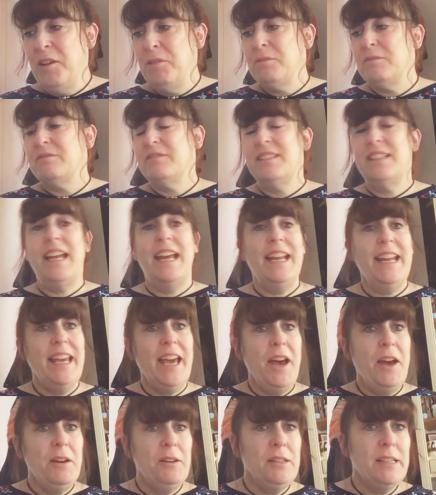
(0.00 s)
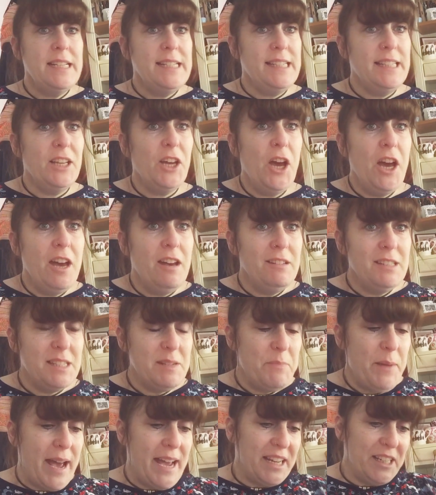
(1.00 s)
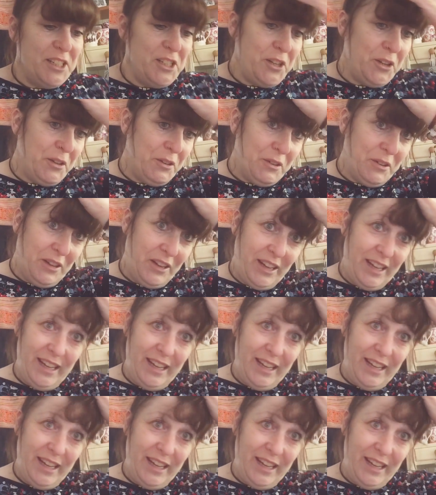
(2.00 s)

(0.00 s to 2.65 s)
oh, there we go. It's the girls are back too.